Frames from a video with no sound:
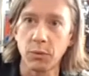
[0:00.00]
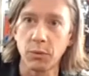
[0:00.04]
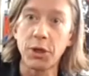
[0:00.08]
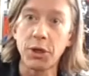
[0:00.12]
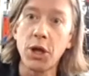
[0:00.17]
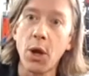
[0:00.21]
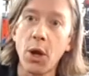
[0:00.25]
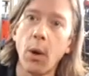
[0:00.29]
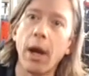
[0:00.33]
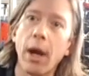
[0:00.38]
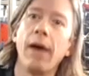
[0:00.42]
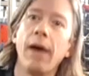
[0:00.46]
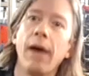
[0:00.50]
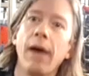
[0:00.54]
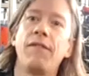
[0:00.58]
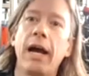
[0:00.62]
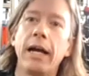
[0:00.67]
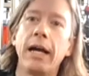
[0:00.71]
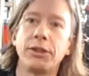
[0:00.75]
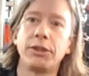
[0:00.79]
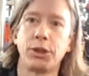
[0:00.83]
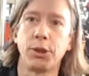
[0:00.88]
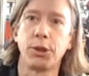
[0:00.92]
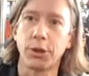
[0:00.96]
would know how
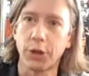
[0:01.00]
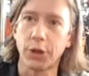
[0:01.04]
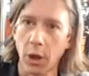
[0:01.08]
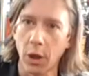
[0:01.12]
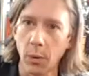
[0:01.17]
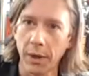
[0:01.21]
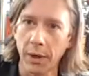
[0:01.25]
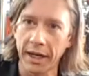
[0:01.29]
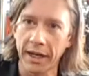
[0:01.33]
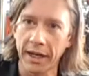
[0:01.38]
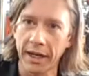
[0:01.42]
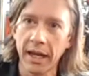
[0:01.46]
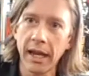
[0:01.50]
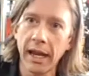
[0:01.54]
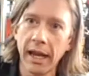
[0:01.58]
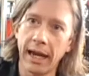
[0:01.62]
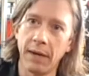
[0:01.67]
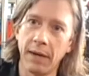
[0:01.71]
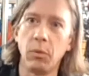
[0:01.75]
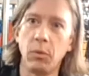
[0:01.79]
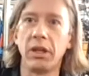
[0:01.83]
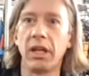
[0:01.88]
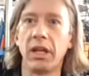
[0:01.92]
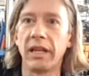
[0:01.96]
fast you're going
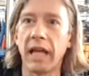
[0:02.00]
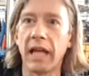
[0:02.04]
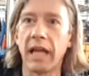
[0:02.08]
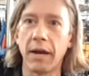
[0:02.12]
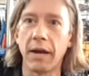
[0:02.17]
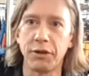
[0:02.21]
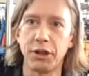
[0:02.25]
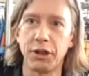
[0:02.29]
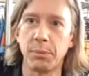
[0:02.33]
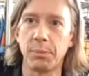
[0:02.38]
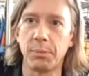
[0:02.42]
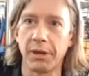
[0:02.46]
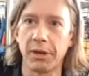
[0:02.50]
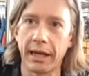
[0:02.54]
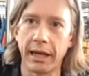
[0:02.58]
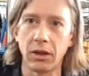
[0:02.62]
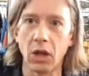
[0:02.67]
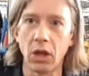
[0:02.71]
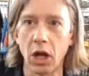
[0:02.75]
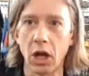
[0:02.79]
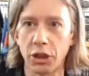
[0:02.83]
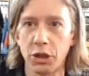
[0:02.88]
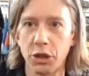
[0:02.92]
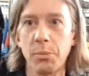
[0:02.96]
and will allow you to play along.